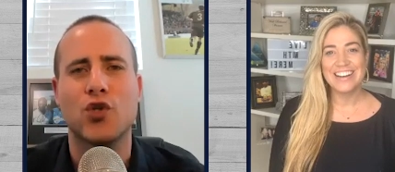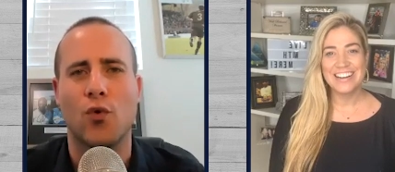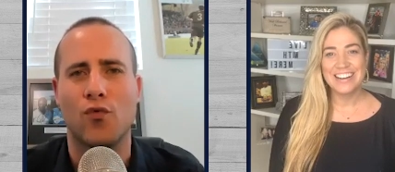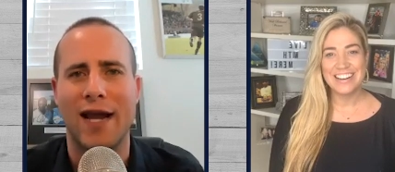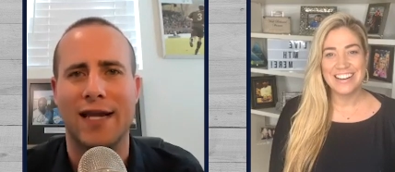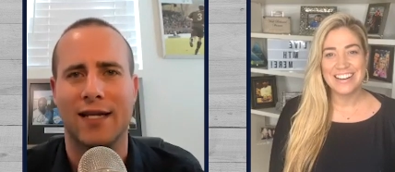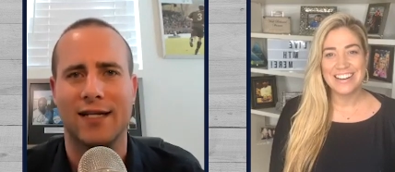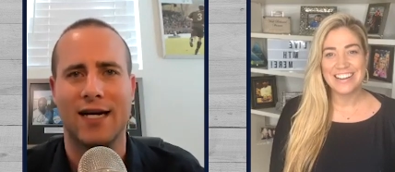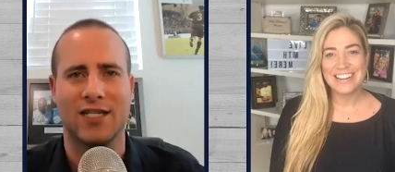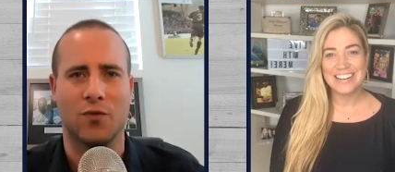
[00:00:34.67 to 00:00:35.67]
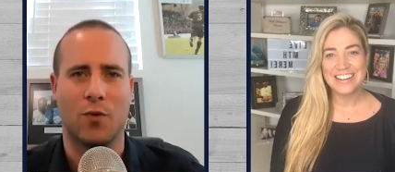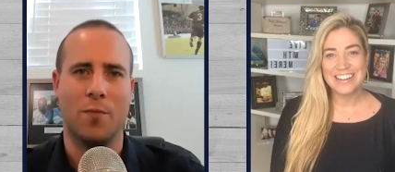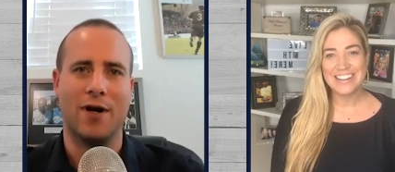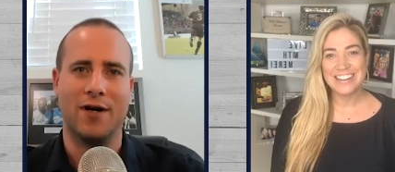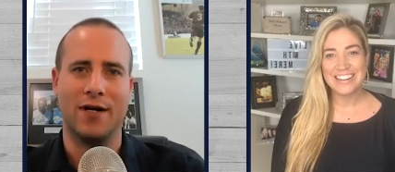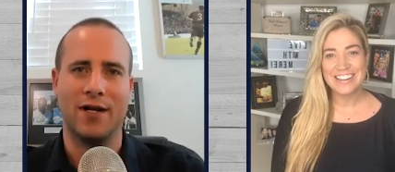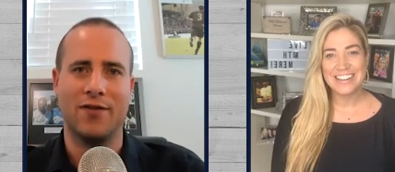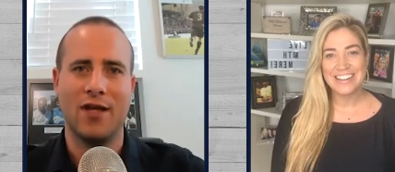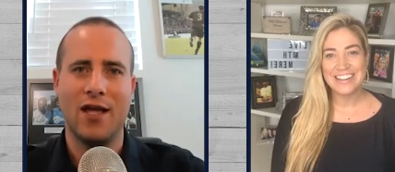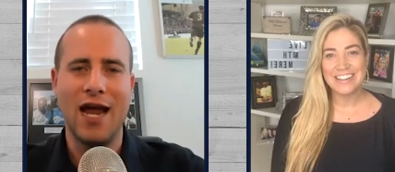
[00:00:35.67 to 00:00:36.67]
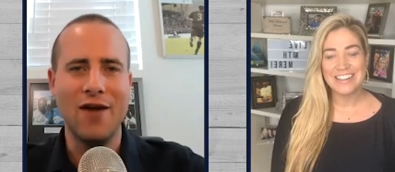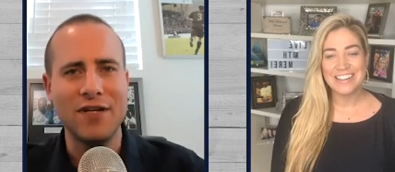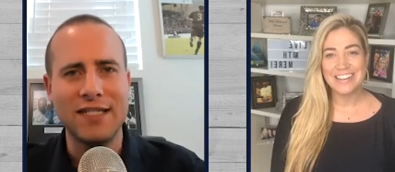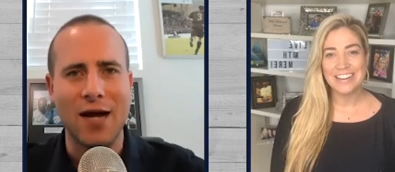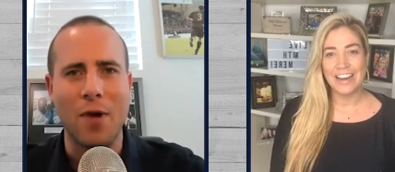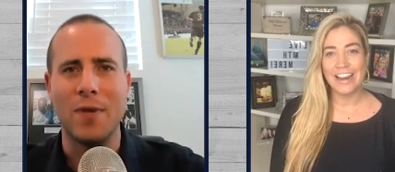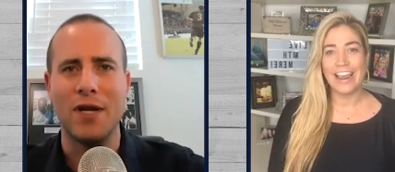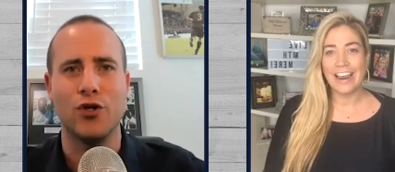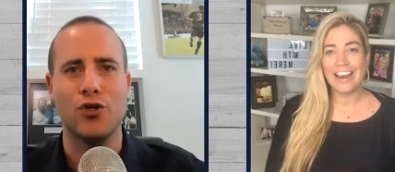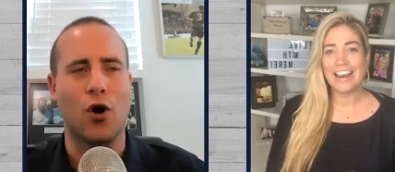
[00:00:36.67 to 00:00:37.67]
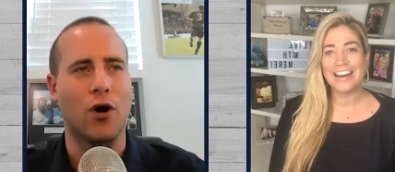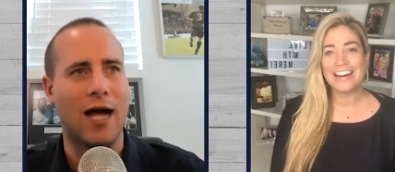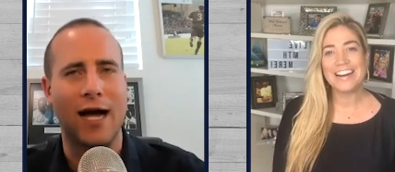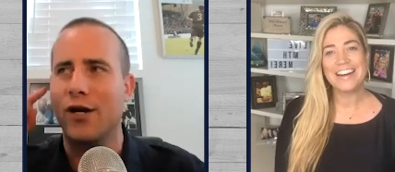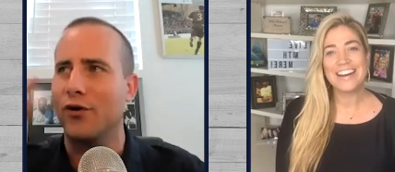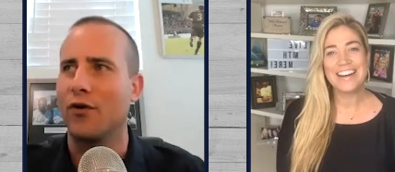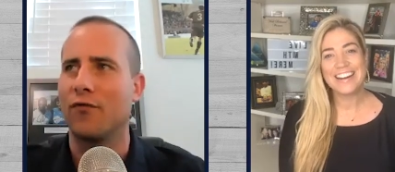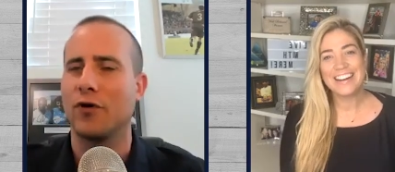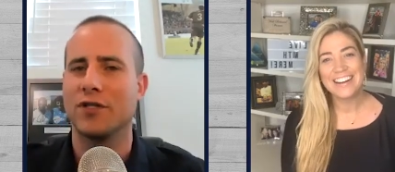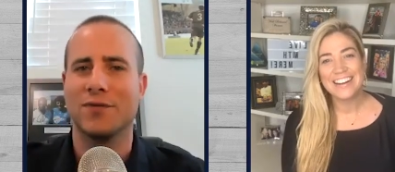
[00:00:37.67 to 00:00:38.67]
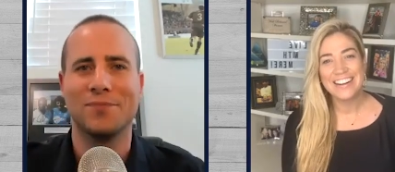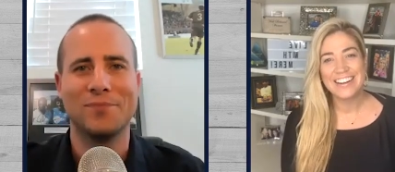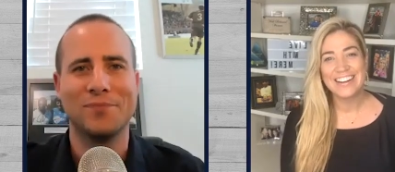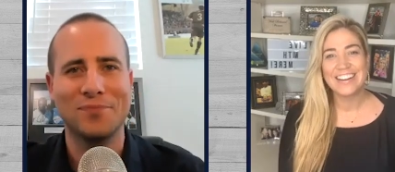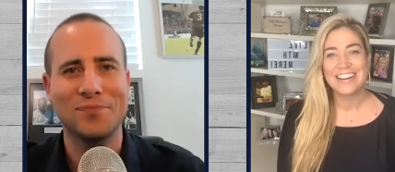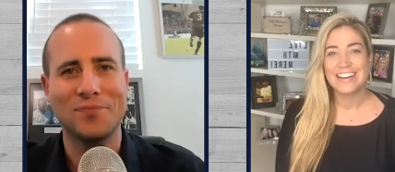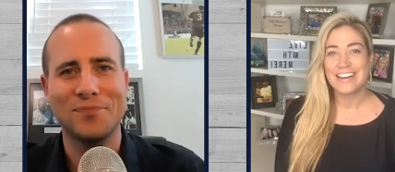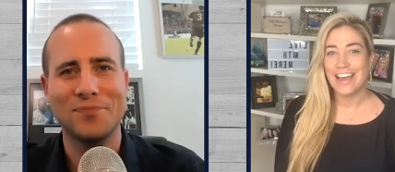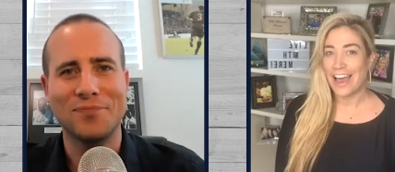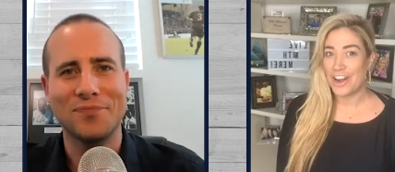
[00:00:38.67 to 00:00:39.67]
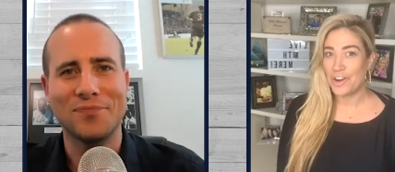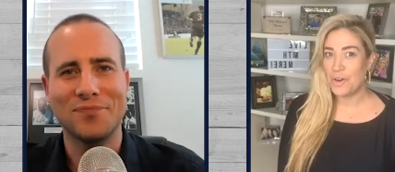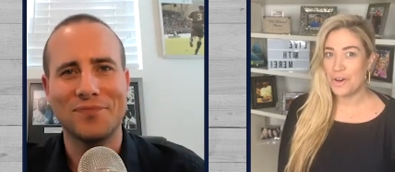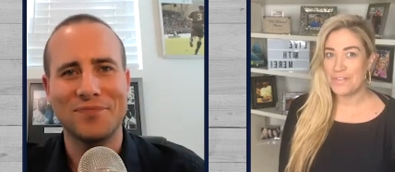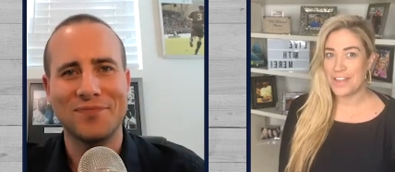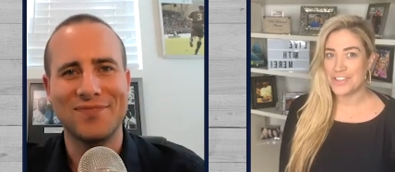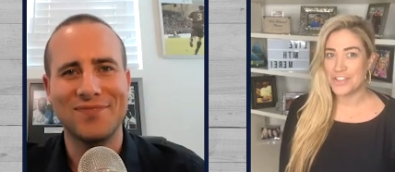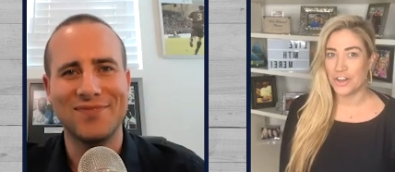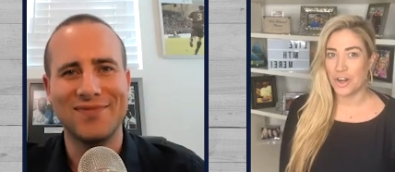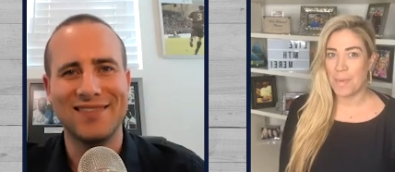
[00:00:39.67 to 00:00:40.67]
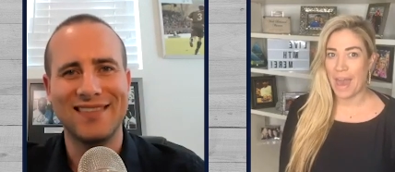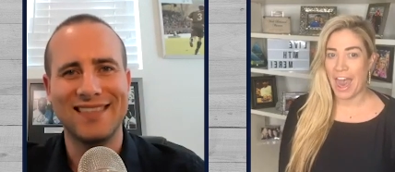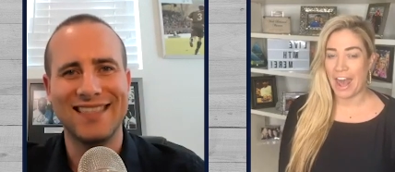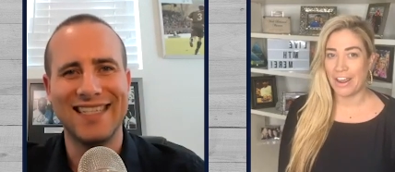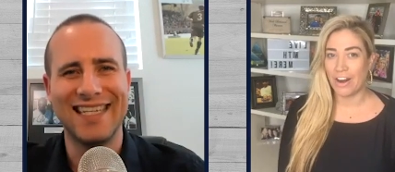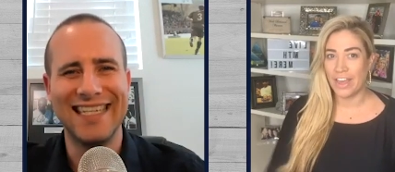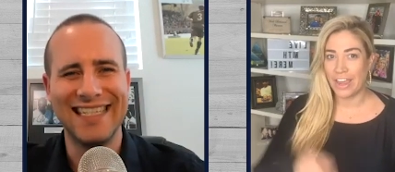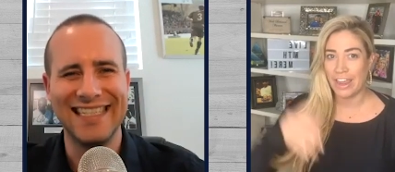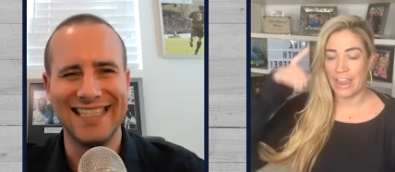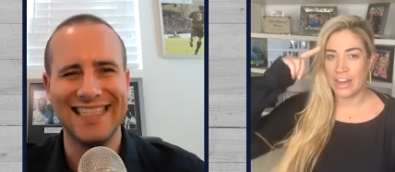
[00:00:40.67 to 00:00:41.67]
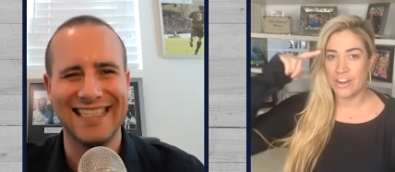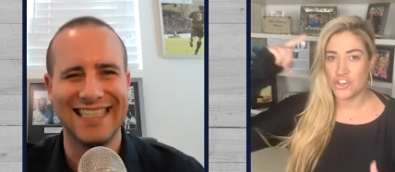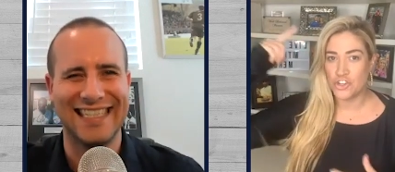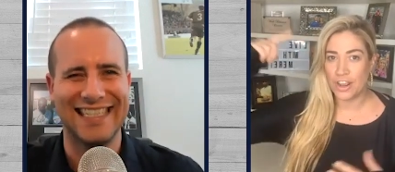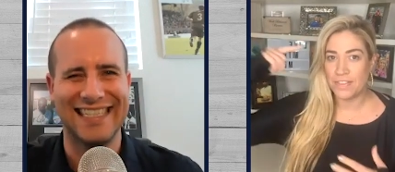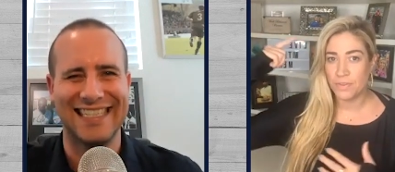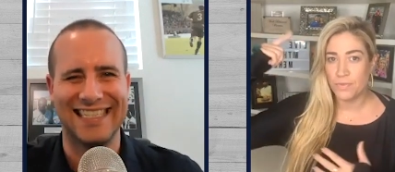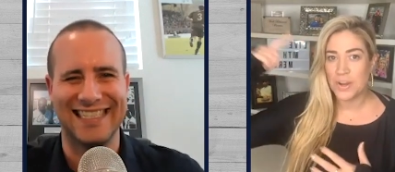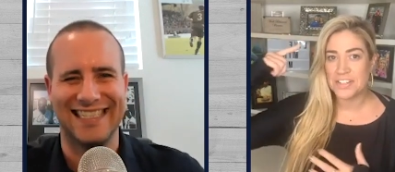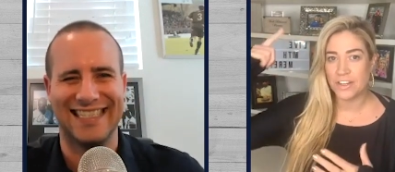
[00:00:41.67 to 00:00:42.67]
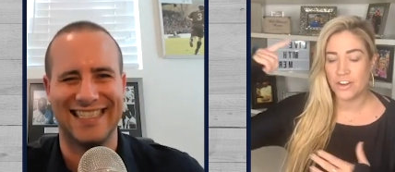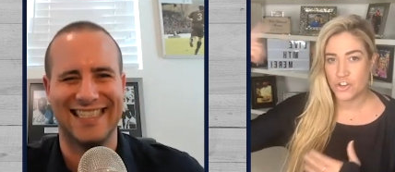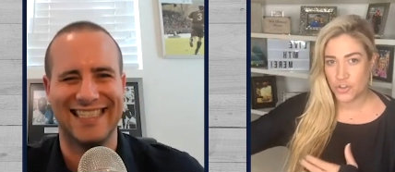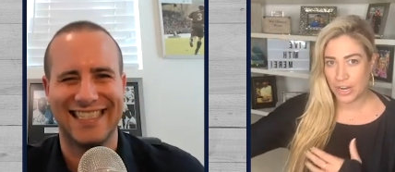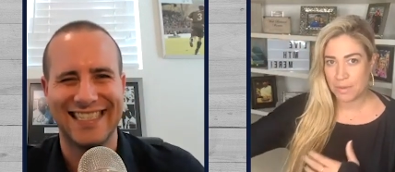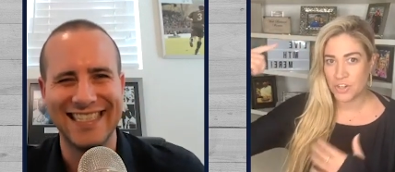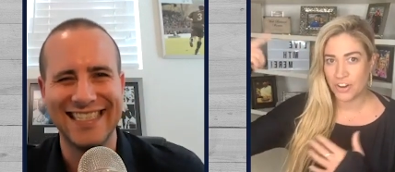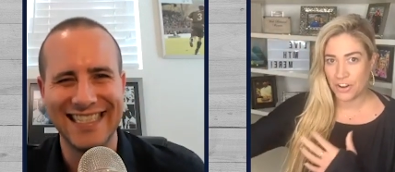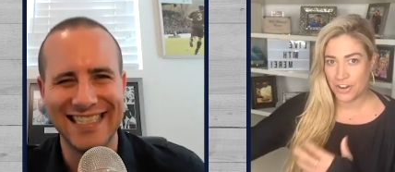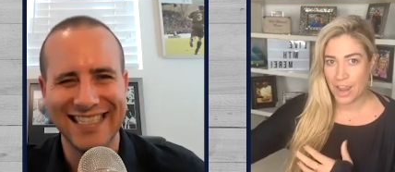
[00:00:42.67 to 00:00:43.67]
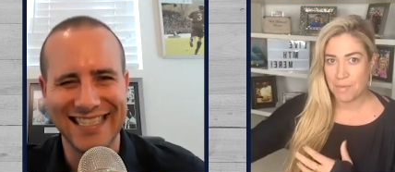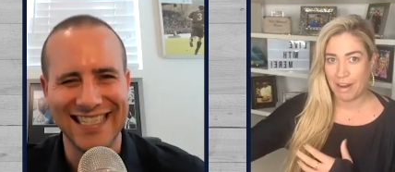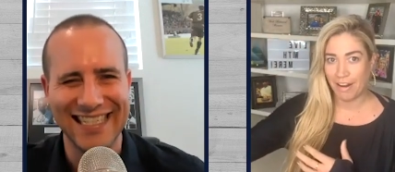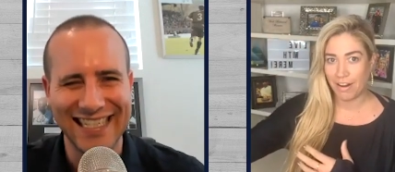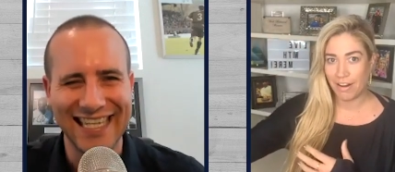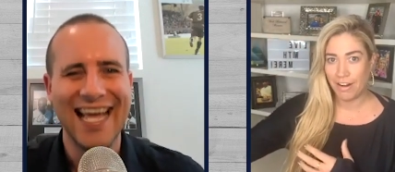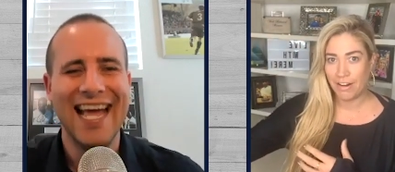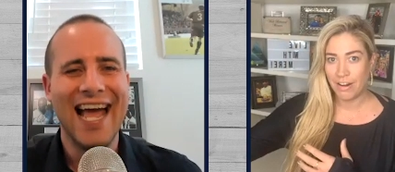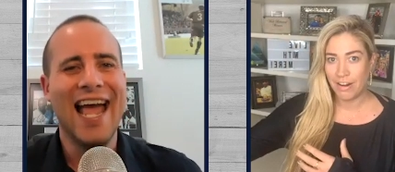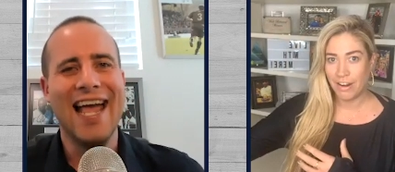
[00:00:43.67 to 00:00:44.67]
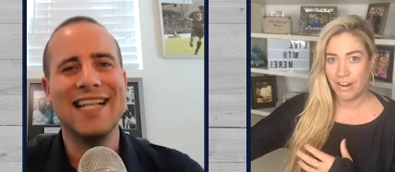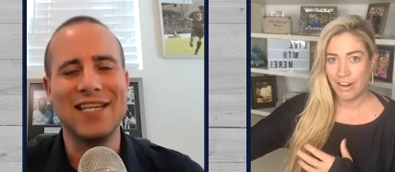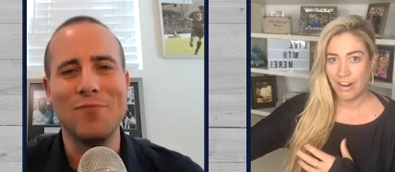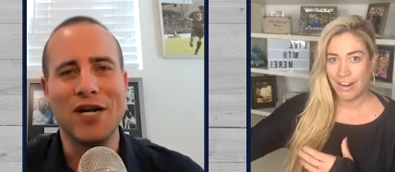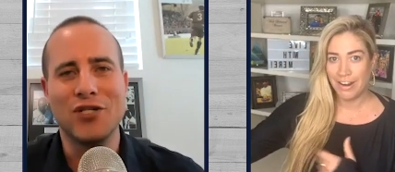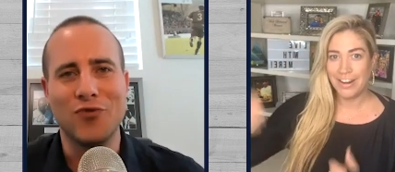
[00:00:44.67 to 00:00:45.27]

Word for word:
Speaker 1: so recognizable, Meredith. Every time I'm in New York, I hear your voice.
Speaker 2: I don't know if that's good or bad. Are they in your, it's the voice in your dreams or in your nightmare?
Speaker 1: It's in my